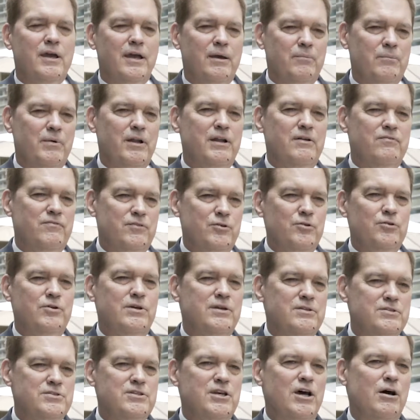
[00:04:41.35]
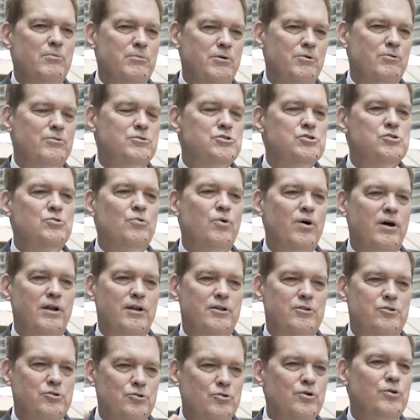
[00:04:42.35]
but if you can tell me what you want
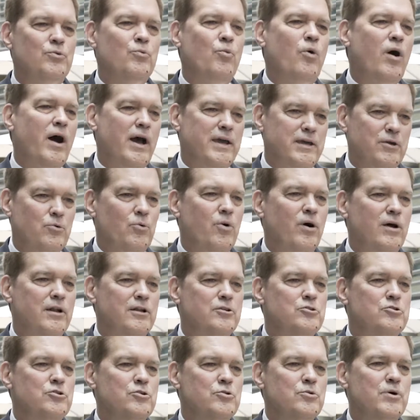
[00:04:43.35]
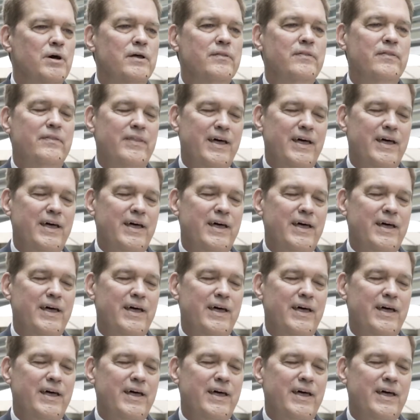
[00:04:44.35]
to do and why you want to do it,